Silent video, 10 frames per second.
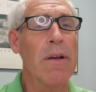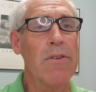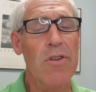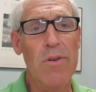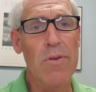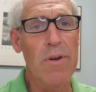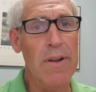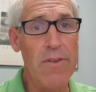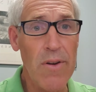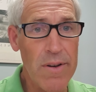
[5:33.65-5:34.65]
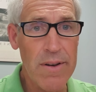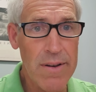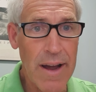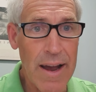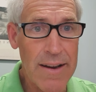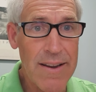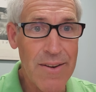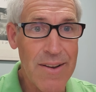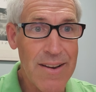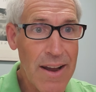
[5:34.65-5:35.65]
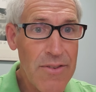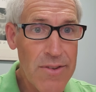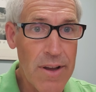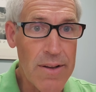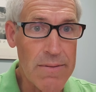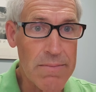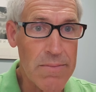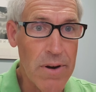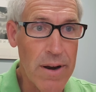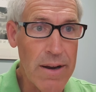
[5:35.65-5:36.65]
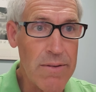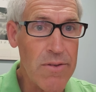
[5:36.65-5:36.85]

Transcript: 2, it's our dietary and lifestyle, all right?